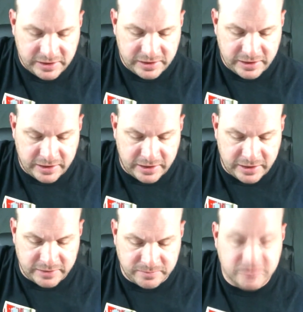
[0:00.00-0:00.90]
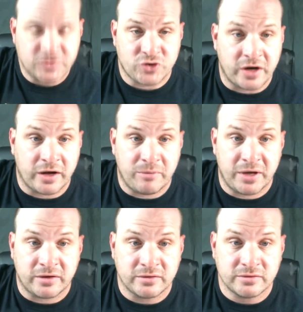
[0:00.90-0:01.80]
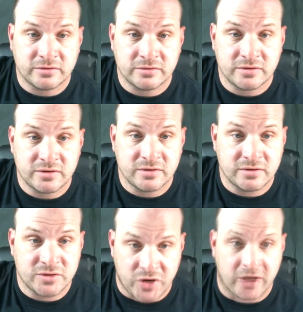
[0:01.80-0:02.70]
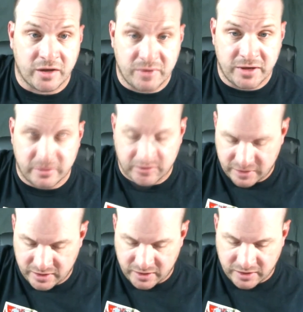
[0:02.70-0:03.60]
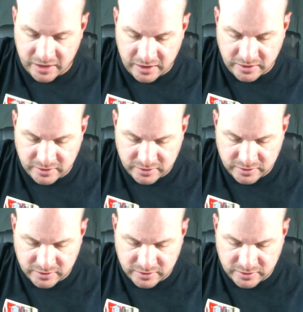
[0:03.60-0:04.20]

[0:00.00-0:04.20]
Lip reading: Strider got better. Strider got better. Okay.